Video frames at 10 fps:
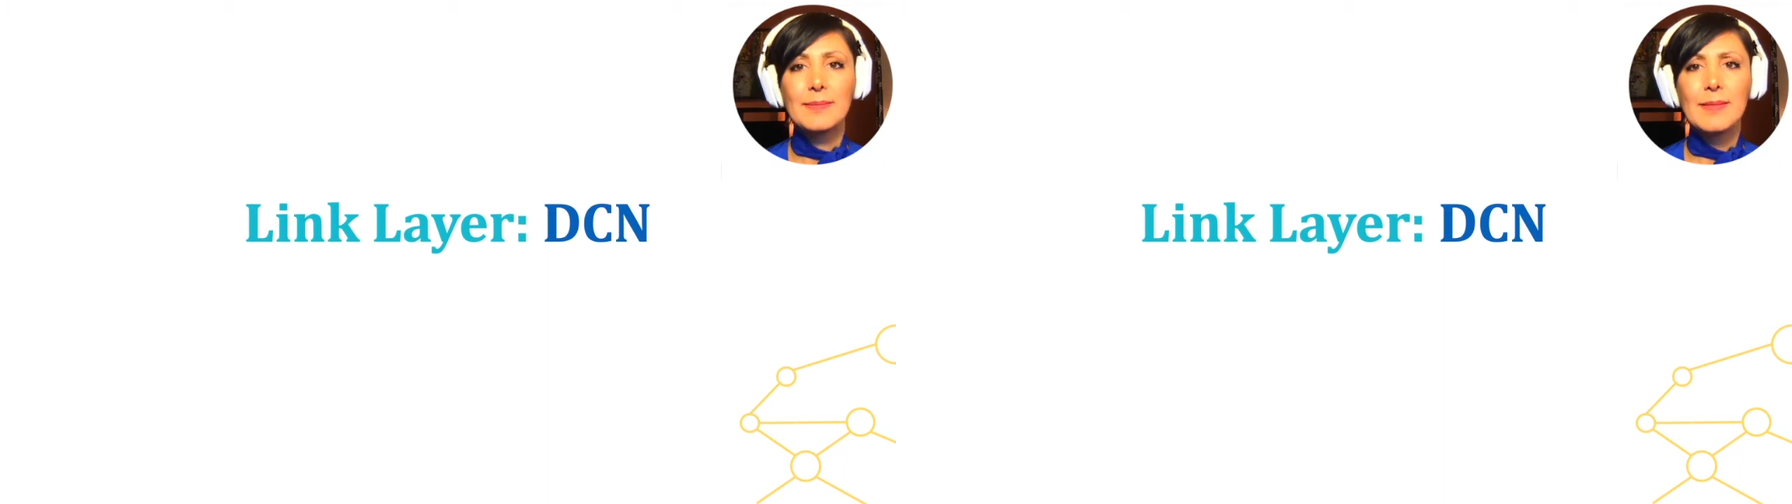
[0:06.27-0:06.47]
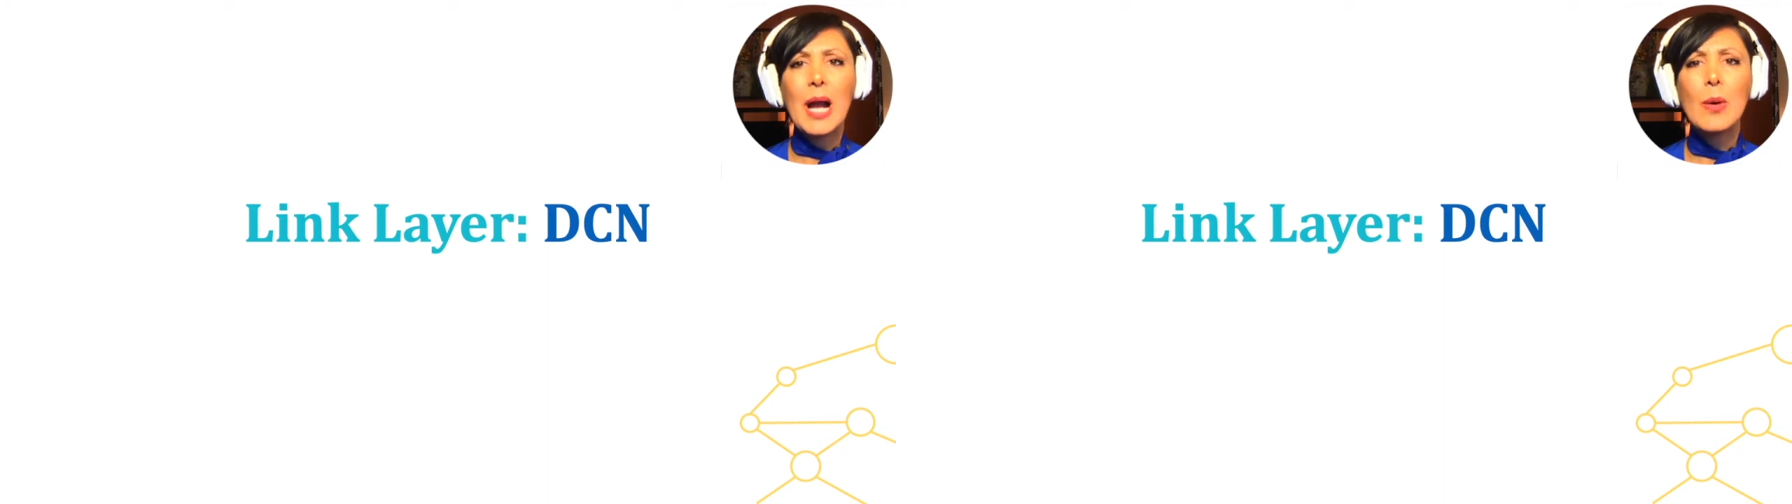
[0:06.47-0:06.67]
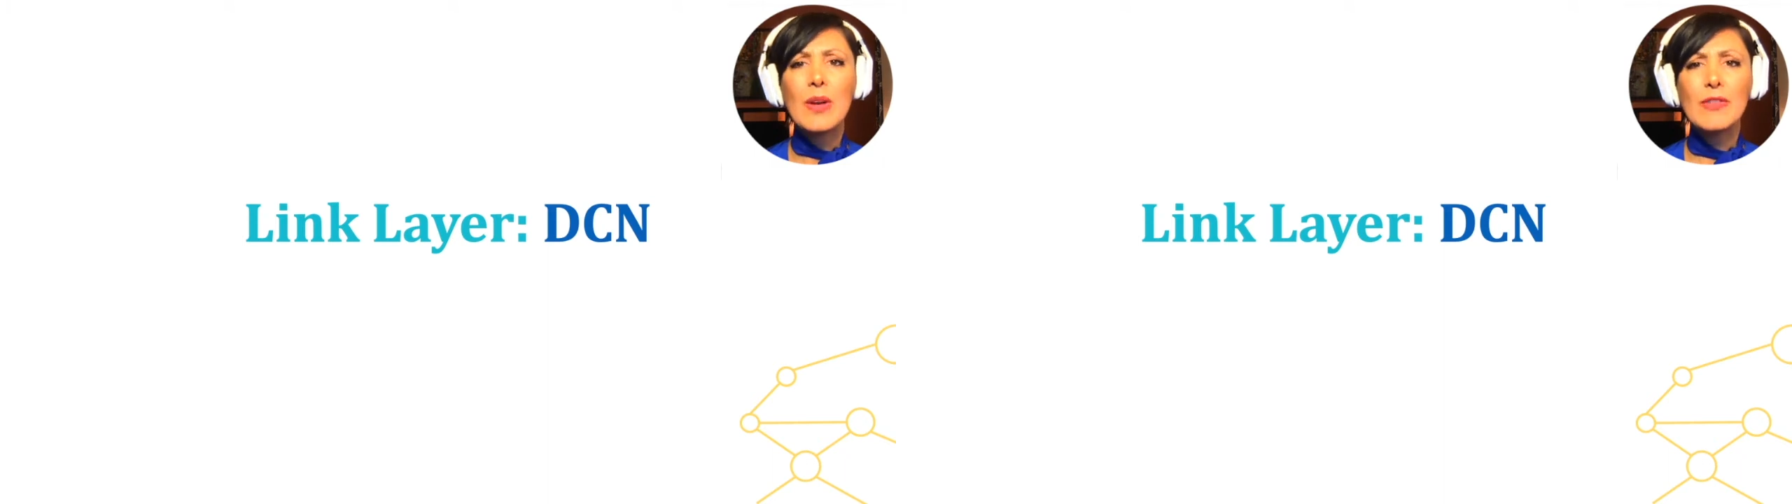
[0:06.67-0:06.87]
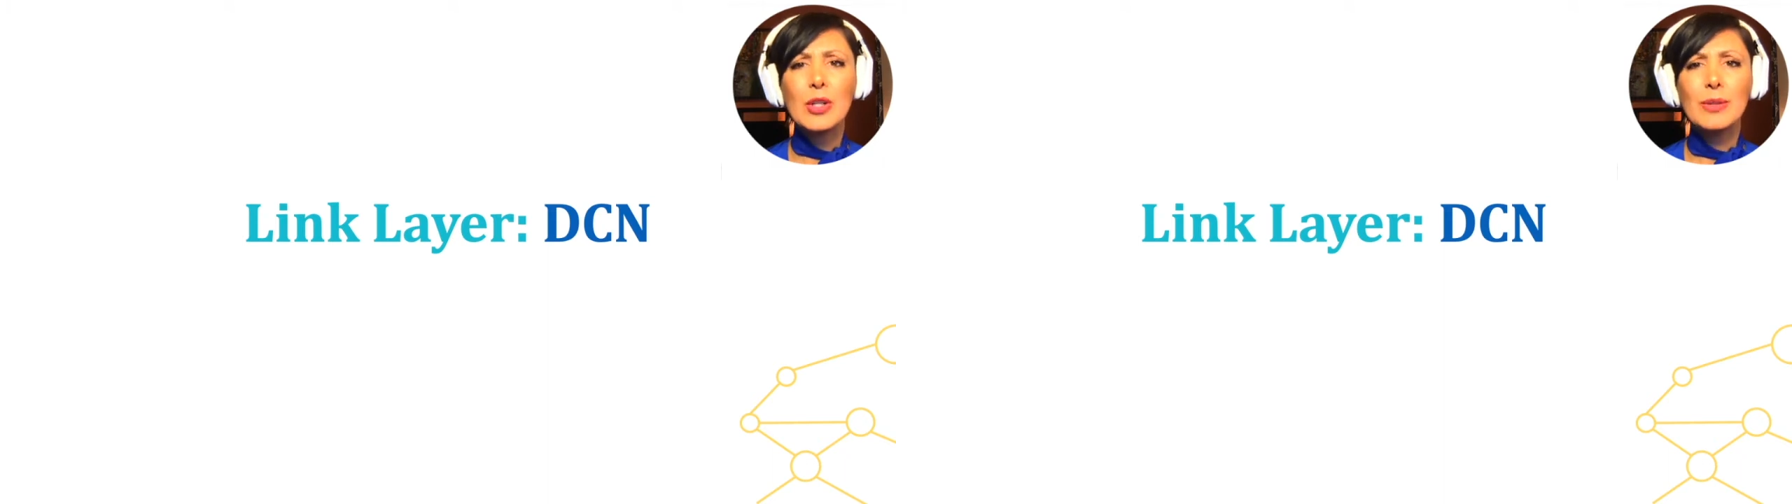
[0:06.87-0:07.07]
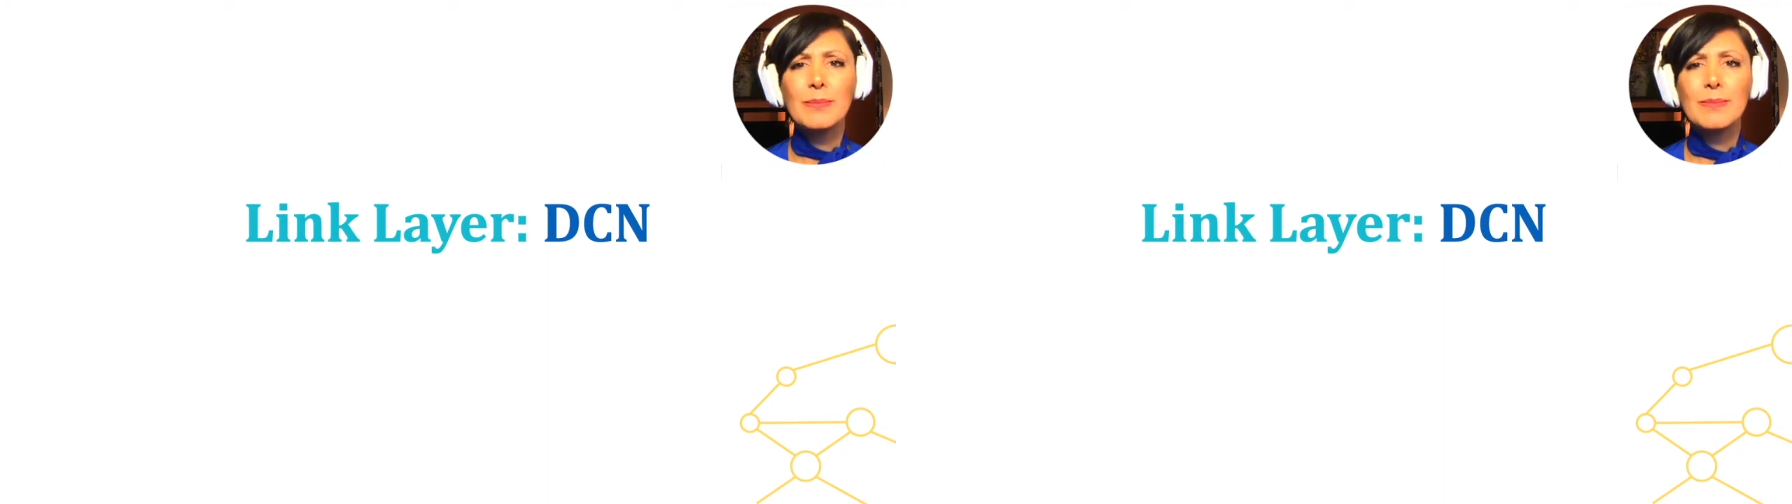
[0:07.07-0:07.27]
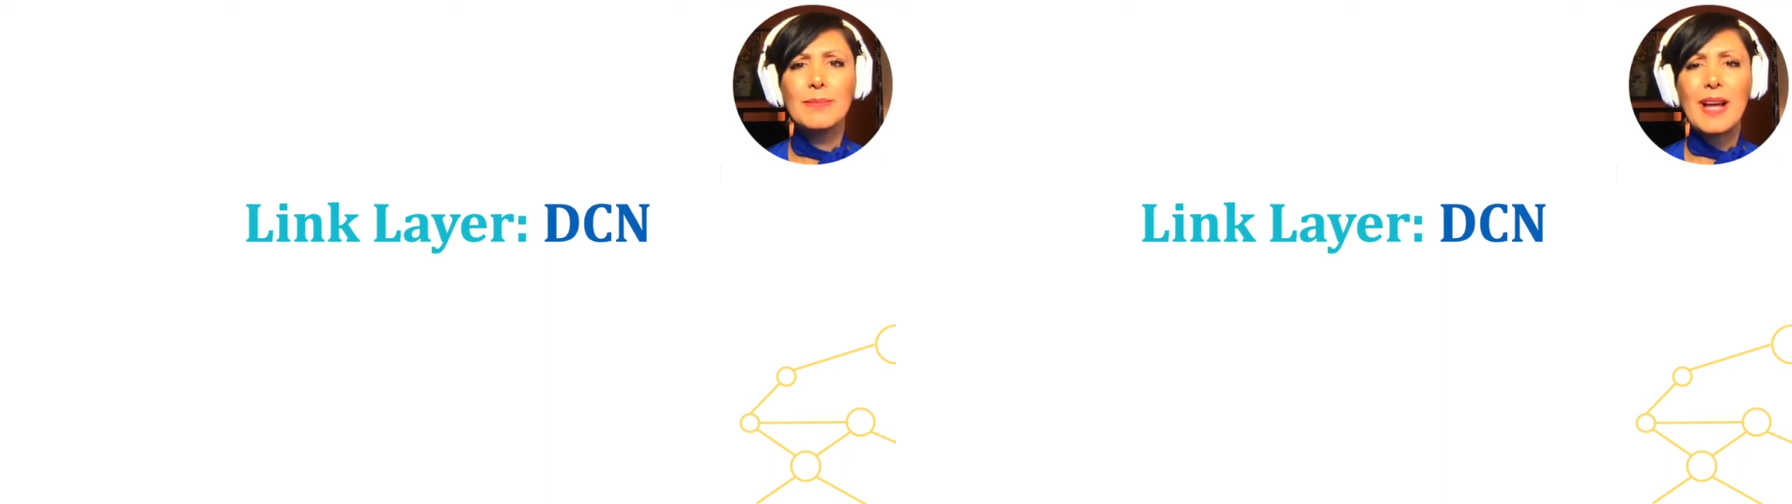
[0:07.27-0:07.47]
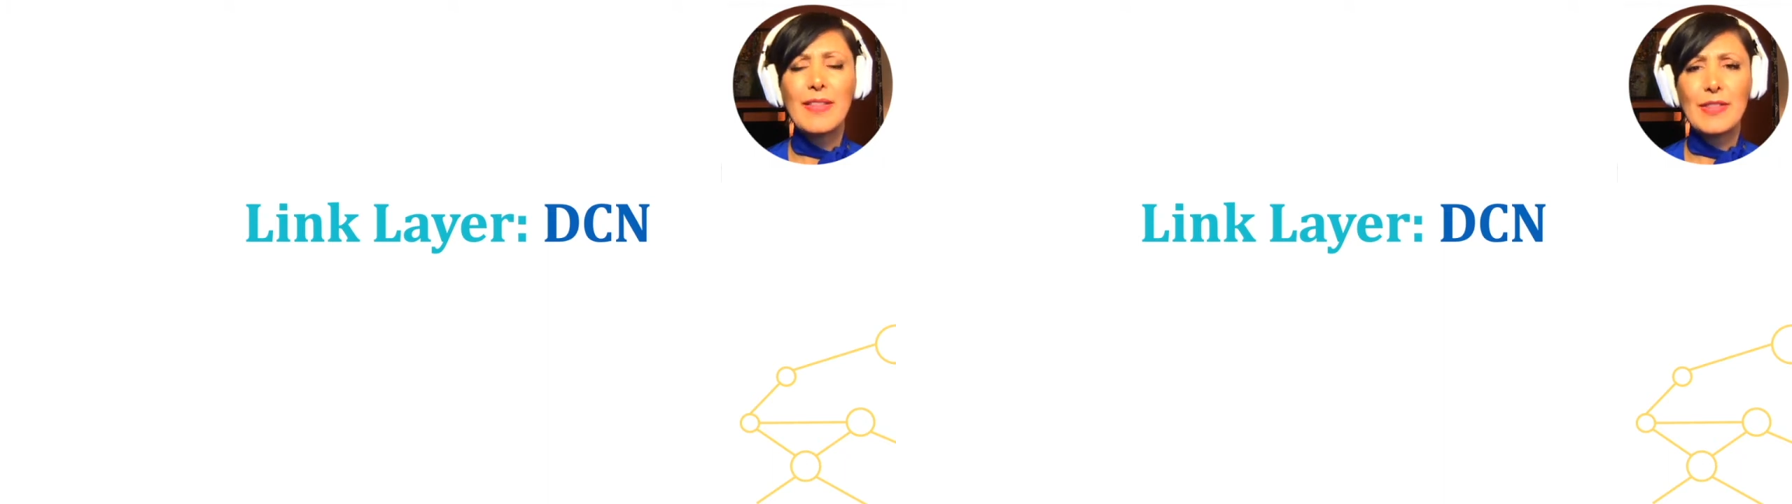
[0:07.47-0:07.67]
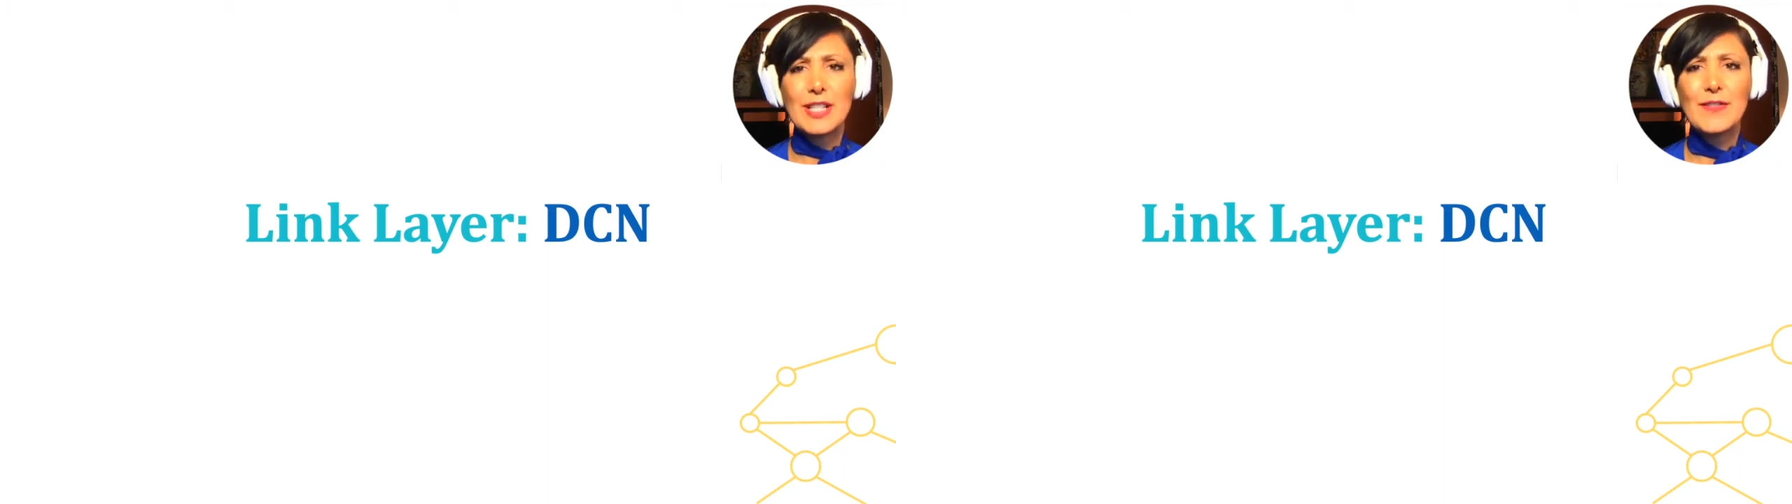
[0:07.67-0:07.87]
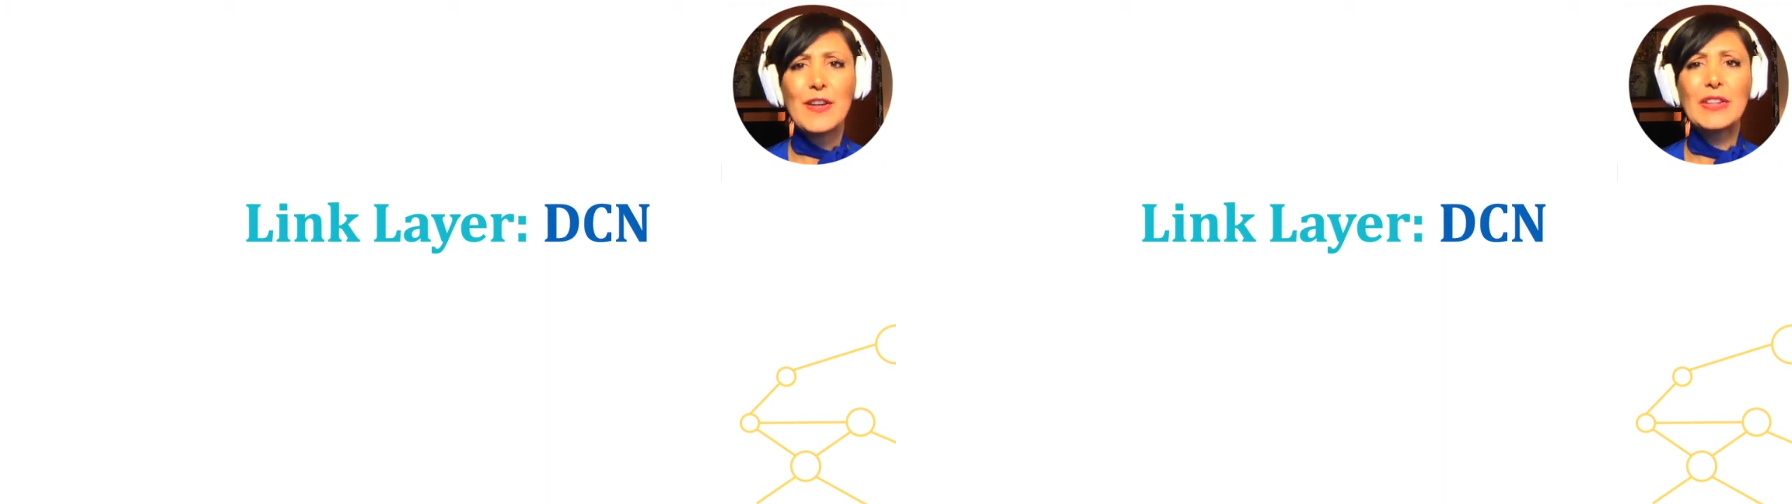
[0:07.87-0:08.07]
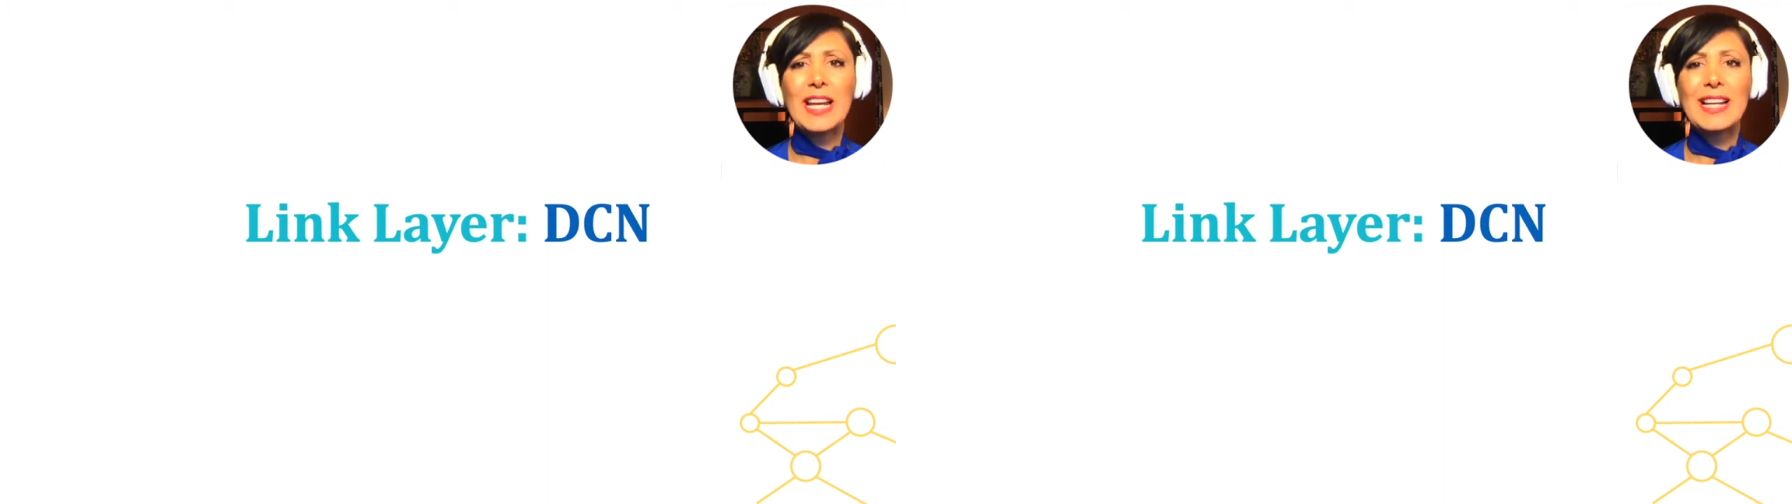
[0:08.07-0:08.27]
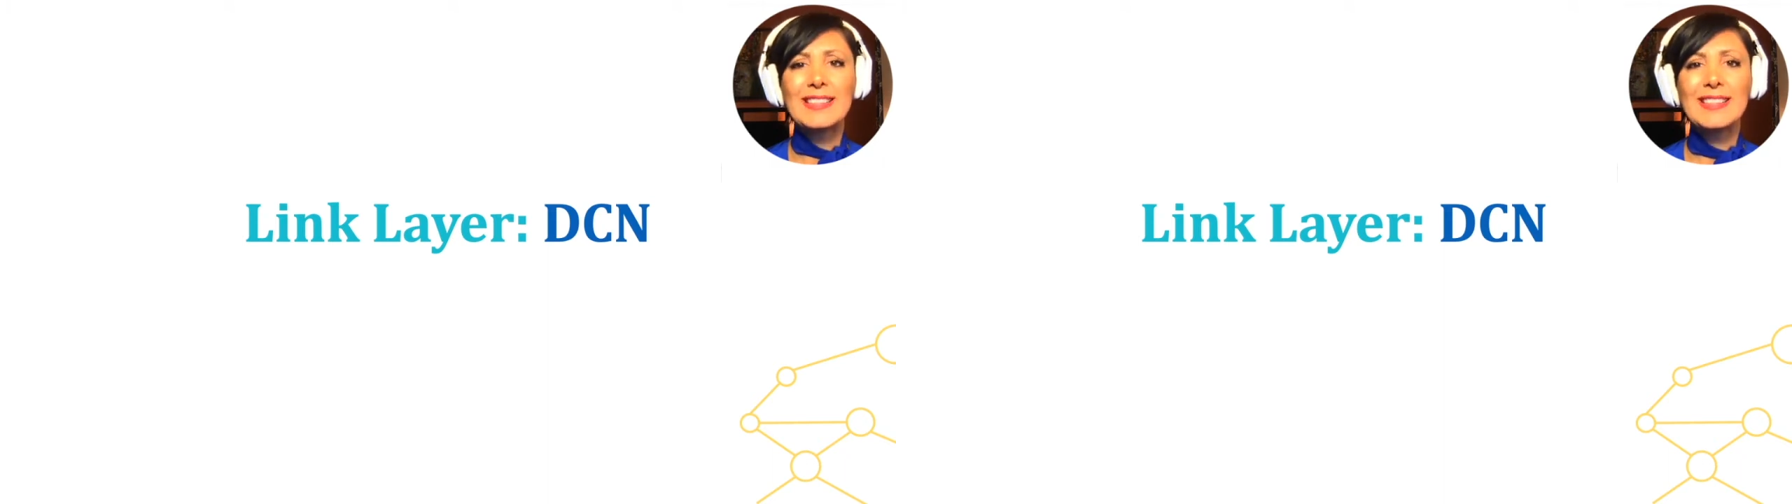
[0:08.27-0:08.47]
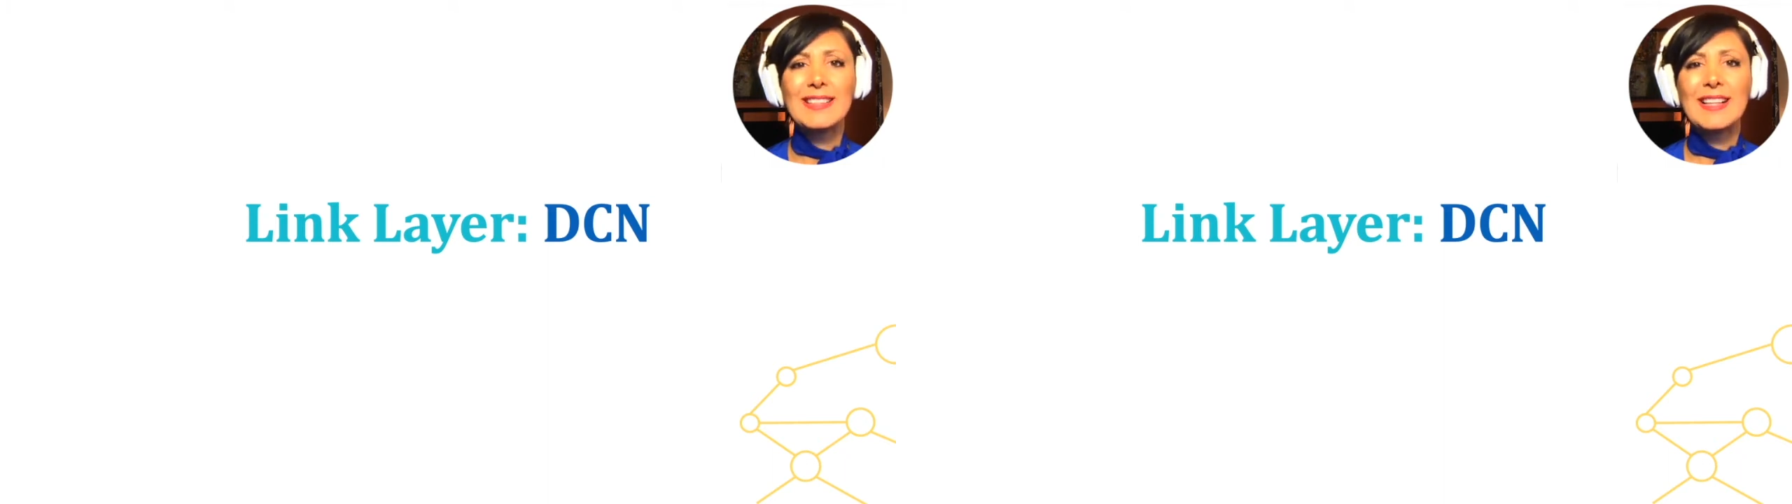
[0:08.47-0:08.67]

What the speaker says: However, at this very end,